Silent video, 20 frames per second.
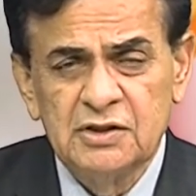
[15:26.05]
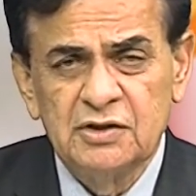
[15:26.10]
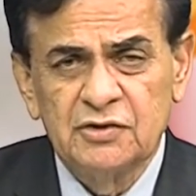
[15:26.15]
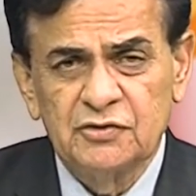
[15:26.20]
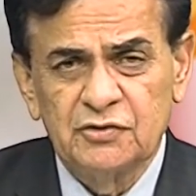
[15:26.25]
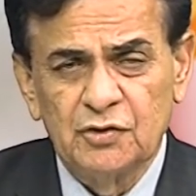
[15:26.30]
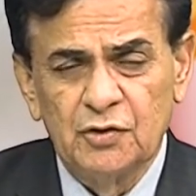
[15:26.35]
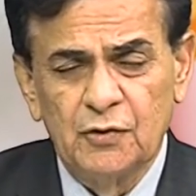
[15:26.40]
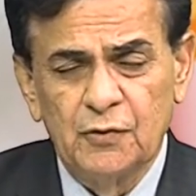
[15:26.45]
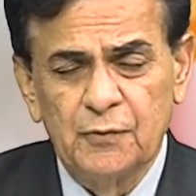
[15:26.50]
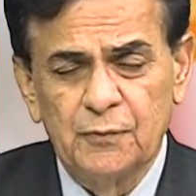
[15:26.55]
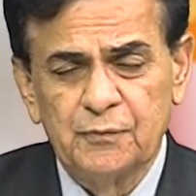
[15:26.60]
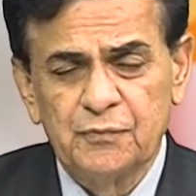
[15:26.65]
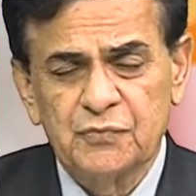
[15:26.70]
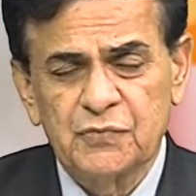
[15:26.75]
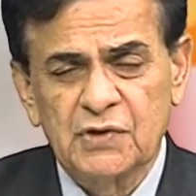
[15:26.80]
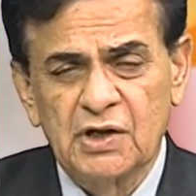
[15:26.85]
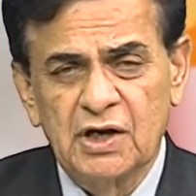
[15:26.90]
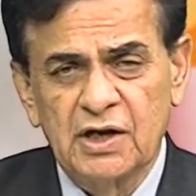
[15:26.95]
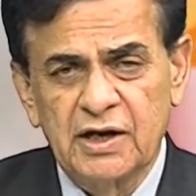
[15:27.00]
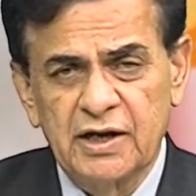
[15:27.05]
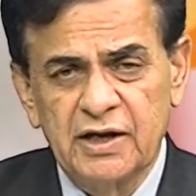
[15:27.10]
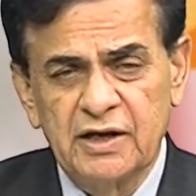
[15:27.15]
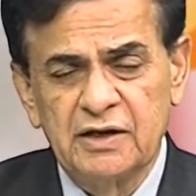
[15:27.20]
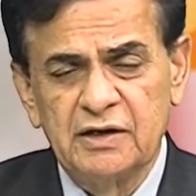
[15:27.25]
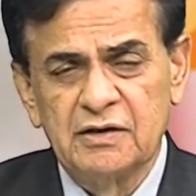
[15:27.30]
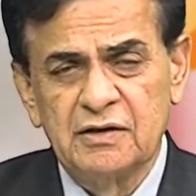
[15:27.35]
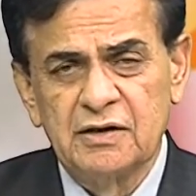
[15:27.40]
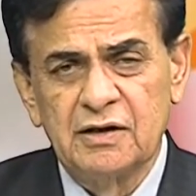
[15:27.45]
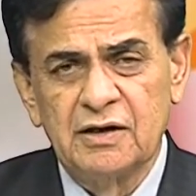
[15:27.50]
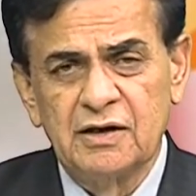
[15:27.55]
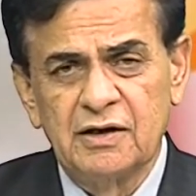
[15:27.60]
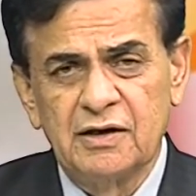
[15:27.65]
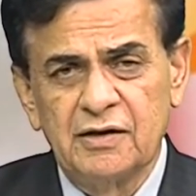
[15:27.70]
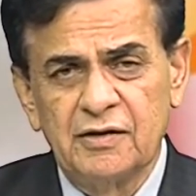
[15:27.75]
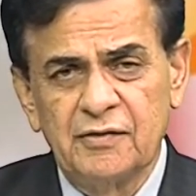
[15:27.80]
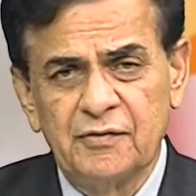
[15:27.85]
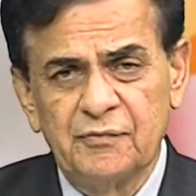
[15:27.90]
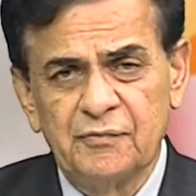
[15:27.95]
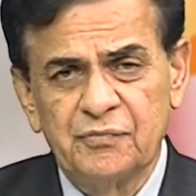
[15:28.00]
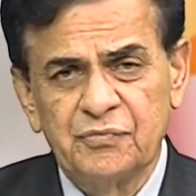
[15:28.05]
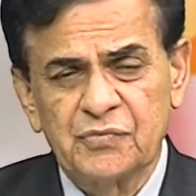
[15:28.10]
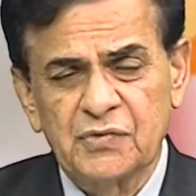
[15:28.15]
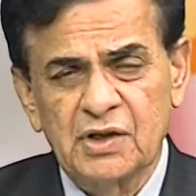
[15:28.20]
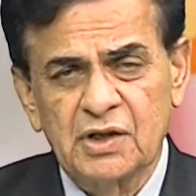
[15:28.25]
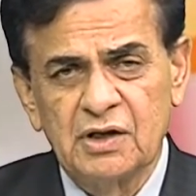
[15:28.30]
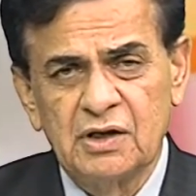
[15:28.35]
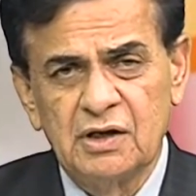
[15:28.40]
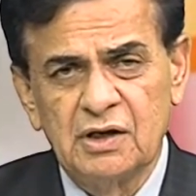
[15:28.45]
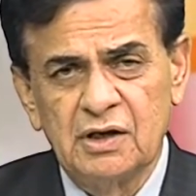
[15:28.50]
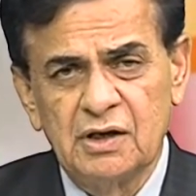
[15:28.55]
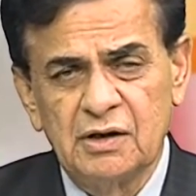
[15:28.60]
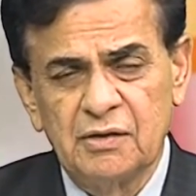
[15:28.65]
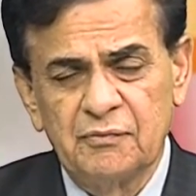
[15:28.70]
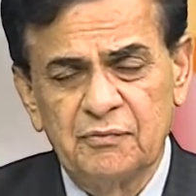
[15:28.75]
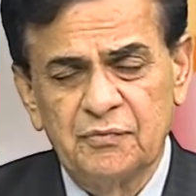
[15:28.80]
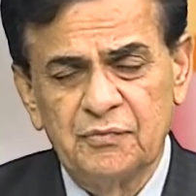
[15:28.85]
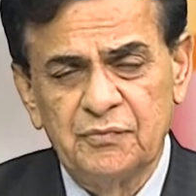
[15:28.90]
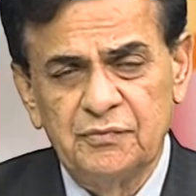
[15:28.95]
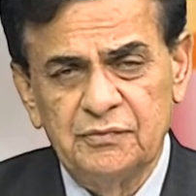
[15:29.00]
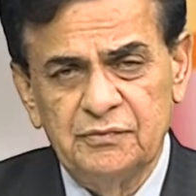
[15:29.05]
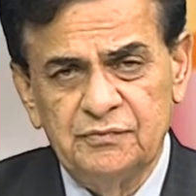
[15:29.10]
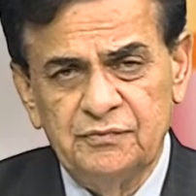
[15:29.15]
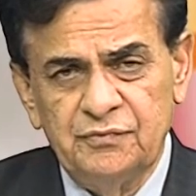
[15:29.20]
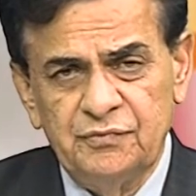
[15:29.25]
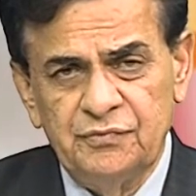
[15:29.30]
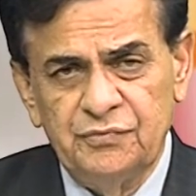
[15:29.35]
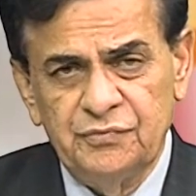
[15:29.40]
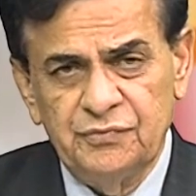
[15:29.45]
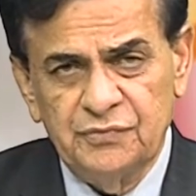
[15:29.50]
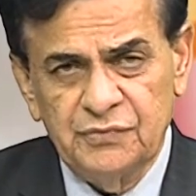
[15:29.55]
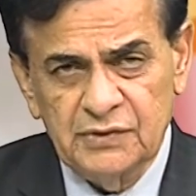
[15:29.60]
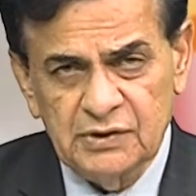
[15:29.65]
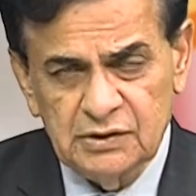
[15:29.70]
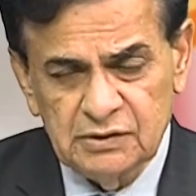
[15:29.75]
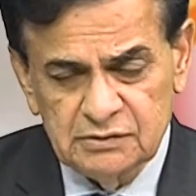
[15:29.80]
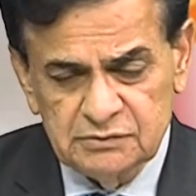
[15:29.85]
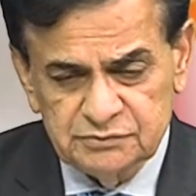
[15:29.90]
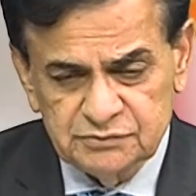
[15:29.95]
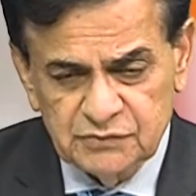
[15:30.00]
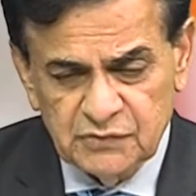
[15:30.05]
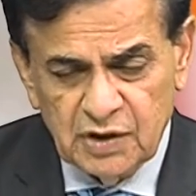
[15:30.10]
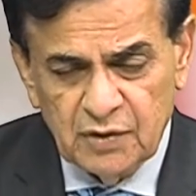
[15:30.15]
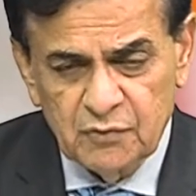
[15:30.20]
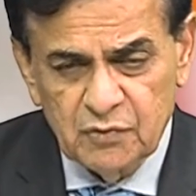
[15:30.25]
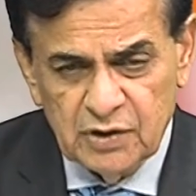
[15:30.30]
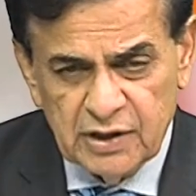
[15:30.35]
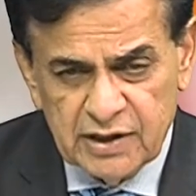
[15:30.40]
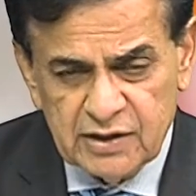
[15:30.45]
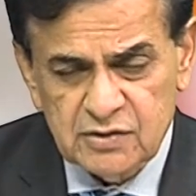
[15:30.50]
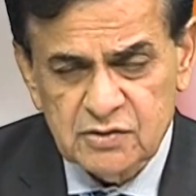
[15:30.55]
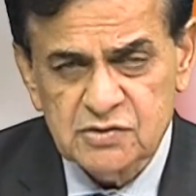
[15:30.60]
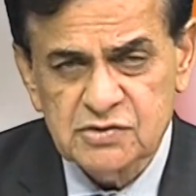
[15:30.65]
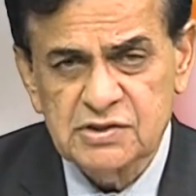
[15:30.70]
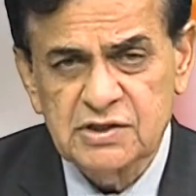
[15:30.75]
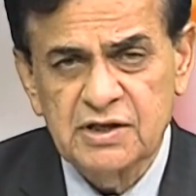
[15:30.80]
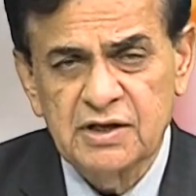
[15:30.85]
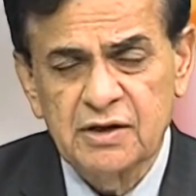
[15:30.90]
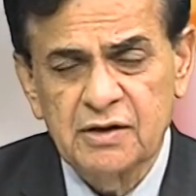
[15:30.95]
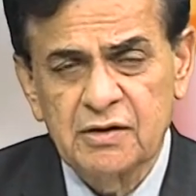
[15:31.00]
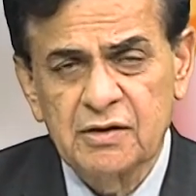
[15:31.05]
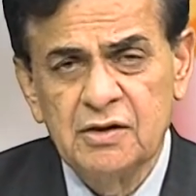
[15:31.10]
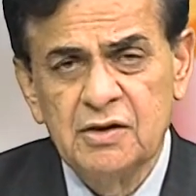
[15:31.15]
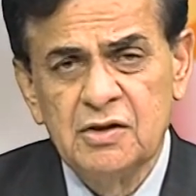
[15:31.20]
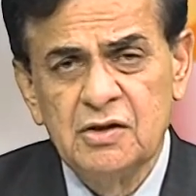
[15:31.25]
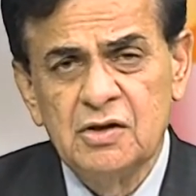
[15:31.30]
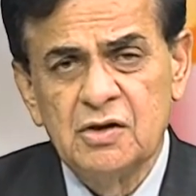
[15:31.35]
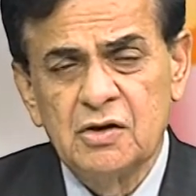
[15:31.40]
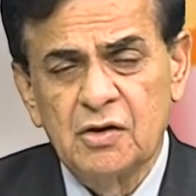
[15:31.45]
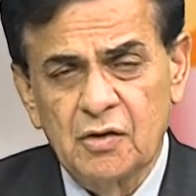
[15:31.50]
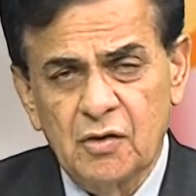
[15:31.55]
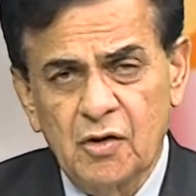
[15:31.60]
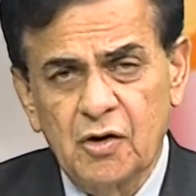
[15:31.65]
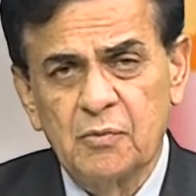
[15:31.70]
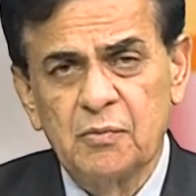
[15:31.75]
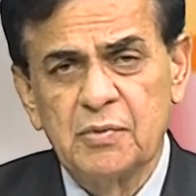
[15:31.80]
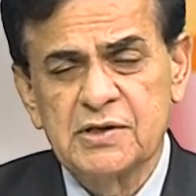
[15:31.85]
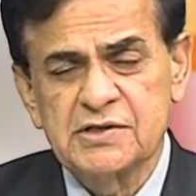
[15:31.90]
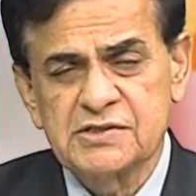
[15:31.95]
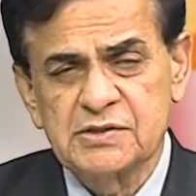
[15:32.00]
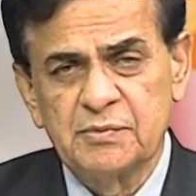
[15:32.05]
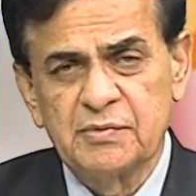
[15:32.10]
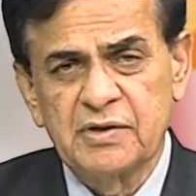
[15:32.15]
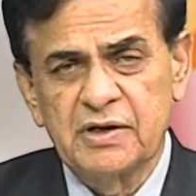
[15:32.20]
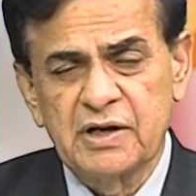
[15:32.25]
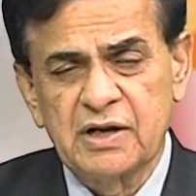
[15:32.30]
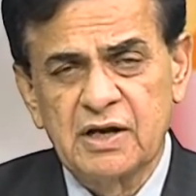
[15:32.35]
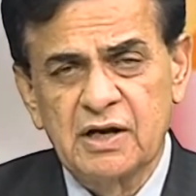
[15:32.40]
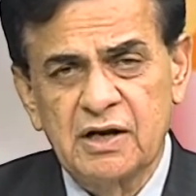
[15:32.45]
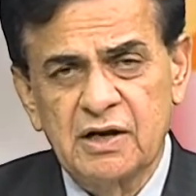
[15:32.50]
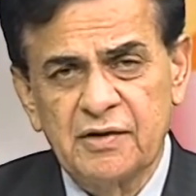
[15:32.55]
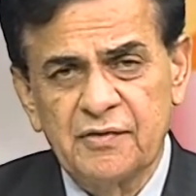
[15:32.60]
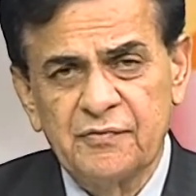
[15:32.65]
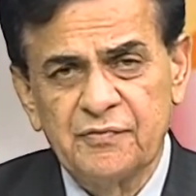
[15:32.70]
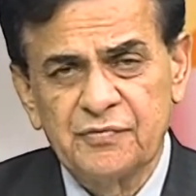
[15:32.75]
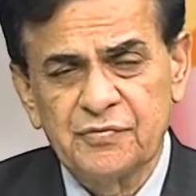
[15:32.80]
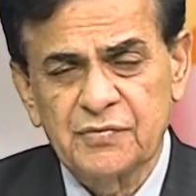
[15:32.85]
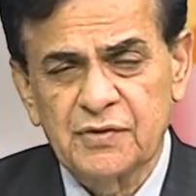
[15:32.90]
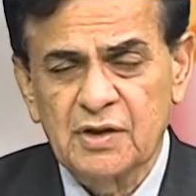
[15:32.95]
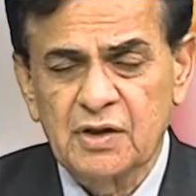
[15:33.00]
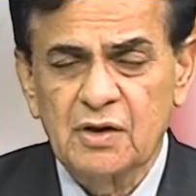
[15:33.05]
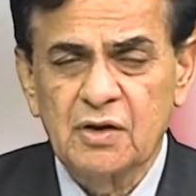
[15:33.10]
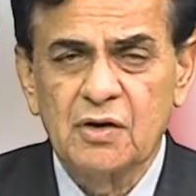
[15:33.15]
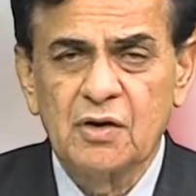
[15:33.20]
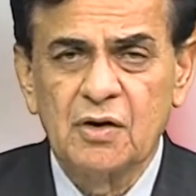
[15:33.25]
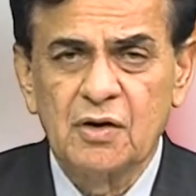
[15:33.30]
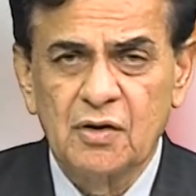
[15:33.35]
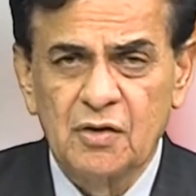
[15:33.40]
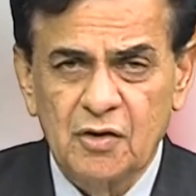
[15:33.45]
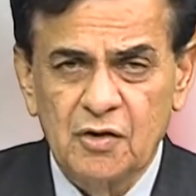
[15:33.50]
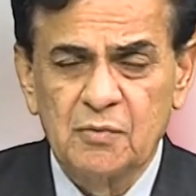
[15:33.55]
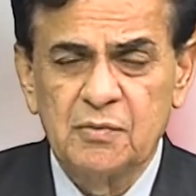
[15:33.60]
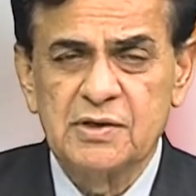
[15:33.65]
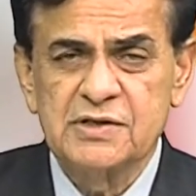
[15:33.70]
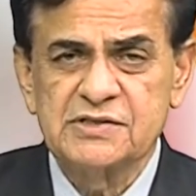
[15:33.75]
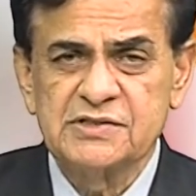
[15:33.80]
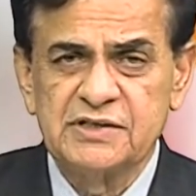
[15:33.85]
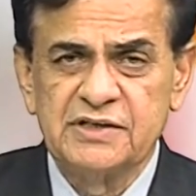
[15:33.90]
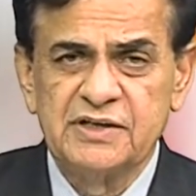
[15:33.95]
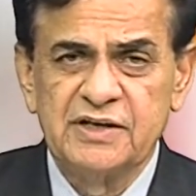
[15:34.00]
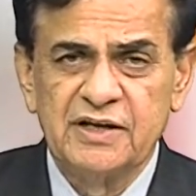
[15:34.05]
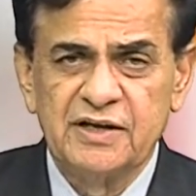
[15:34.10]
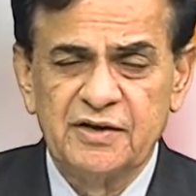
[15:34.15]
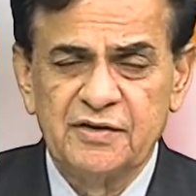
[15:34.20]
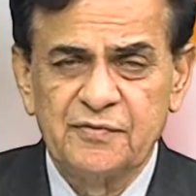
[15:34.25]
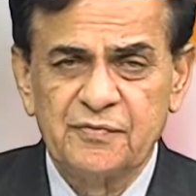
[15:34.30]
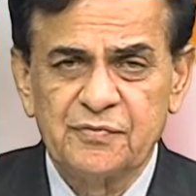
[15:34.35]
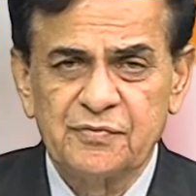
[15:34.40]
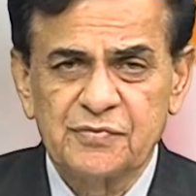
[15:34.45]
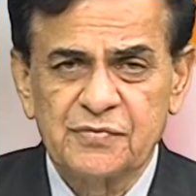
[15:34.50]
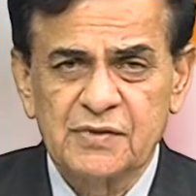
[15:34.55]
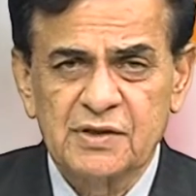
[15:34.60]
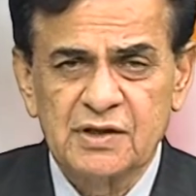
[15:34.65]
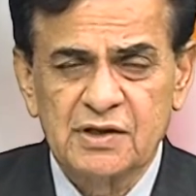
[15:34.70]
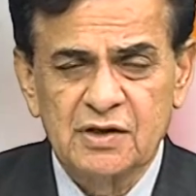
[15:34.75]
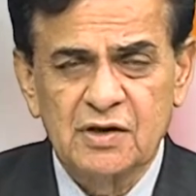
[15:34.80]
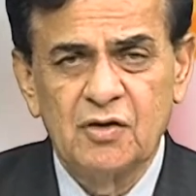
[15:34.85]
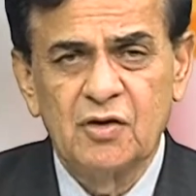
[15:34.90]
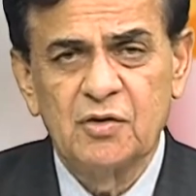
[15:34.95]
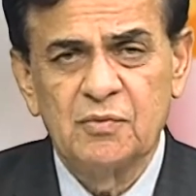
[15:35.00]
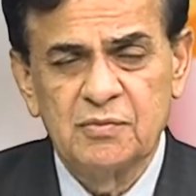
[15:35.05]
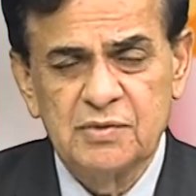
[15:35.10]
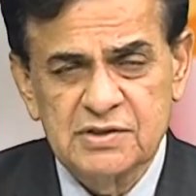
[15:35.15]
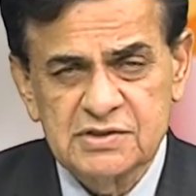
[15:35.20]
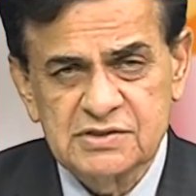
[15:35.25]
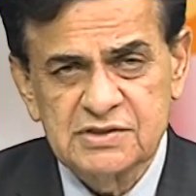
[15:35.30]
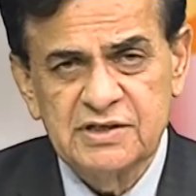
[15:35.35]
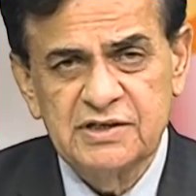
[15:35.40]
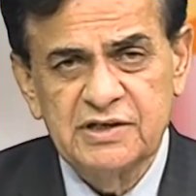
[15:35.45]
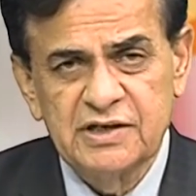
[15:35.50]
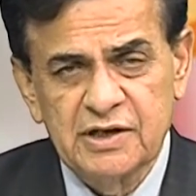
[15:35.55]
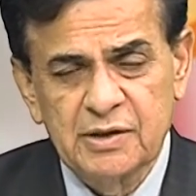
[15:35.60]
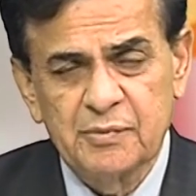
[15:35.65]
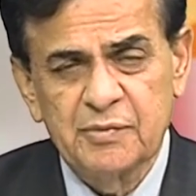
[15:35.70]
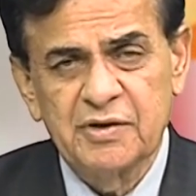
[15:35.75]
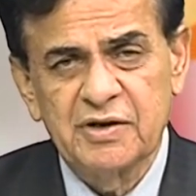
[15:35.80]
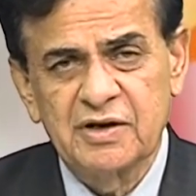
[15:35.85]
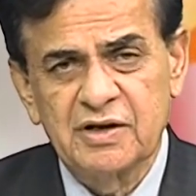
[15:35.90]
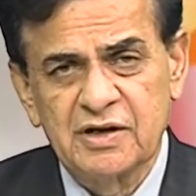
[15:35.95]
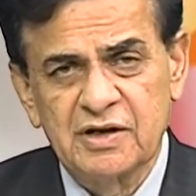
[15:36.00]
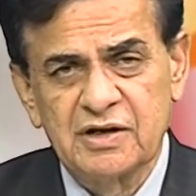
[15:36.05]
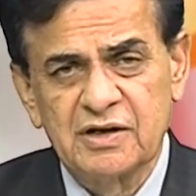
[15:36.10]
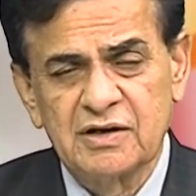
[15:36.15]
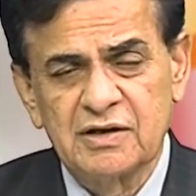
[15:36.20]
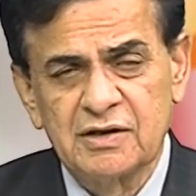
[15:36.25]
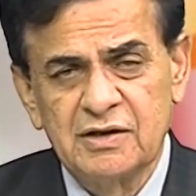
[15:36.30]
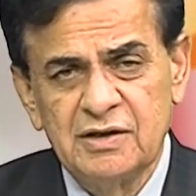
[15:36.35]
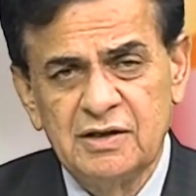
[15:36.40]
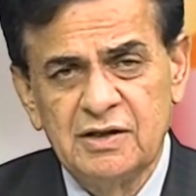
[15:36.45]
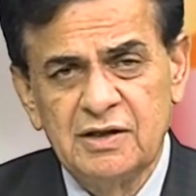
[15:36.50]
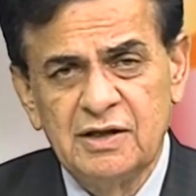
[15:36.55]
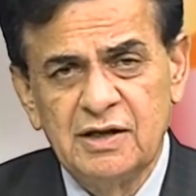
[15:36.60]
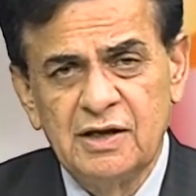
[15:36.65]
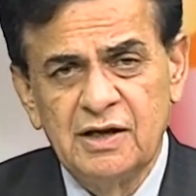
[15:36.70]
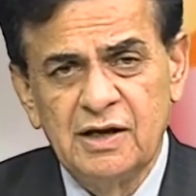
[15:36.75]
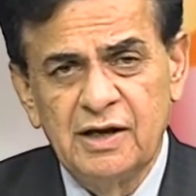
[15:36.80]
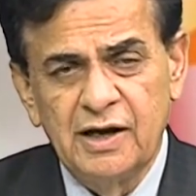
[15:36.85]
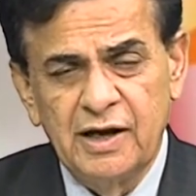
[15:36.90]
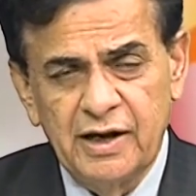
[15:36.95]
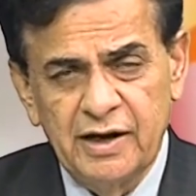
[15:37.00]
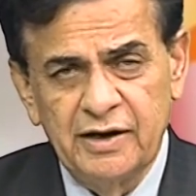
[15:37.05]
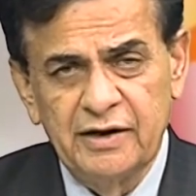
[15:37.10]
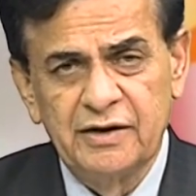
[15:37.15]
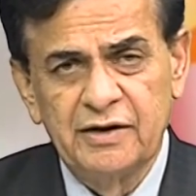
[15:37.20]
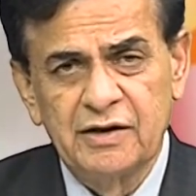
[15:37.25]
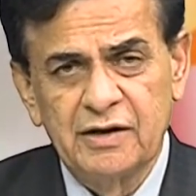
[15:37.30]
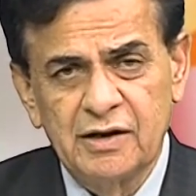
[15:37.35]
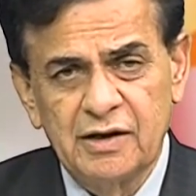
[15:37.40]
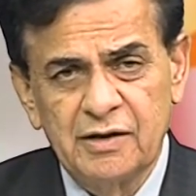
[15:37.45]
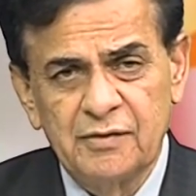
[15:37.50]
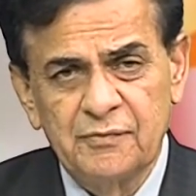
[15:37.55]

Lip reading: So again, I would like to say, God bless America, God bless India, God bless Indian American, and